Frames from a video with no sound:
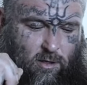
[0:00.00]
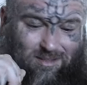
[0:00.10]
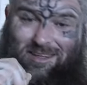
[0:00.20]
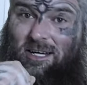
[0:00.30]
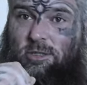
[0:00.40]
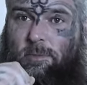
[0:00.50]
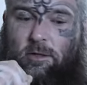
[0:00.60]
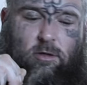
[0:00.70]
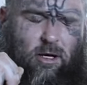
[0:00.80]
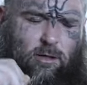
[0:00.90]
large pad
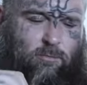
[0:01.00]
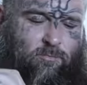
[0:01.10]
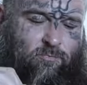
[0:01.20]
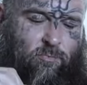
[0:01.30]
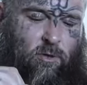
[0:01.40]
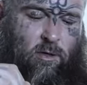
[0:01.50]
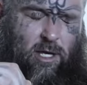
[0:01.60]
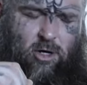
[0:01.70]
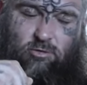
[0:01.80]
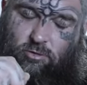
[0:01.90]
thai,
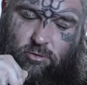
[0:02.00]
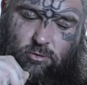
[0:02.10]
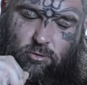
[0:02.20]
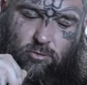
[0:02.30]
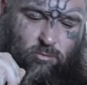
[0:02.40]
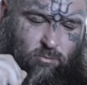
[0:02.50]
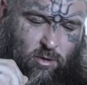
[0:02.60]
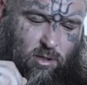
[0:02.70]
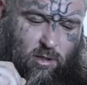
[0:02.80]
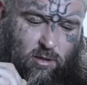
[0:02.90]
extra noodles,
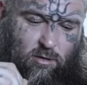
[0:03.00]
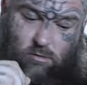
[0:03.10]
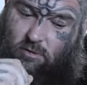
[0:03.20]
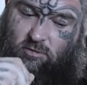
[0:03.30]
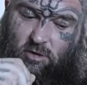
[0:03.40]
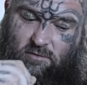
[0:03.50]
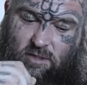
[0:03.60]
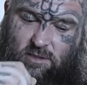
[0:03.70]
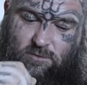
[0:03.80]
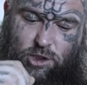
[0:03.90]
3
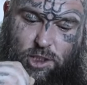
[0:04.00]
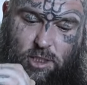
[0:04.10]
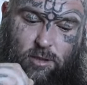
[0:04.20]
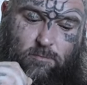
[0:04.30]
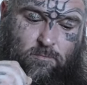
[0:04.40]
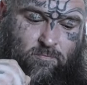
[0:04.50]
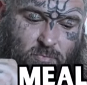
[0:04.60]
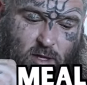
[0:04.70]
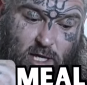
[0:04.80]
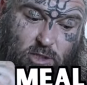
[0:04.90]
servings of chicken,
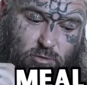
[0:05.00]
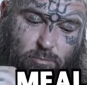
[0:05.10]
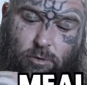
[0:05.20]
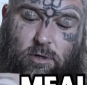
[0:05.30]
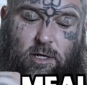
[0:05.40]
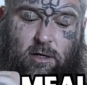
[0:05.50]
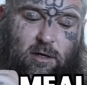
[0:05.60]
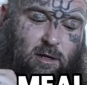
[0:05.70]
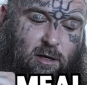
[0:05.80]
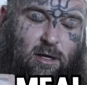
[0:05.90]
extra protein,
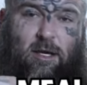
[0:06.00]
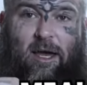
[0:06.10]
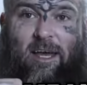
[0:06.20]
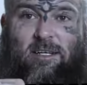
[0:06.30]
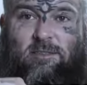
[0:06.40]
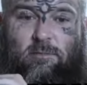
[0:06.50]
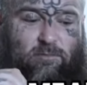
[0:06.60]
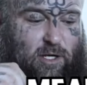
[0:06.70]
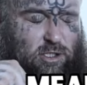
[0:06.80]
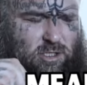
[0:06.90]
and some
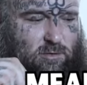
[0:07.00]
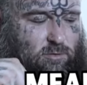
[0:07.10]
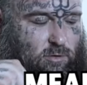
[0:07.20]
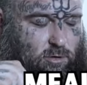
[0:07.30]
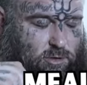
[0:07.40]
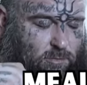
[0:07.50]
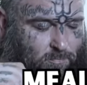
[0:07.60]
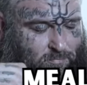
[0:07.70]
veggies, of course.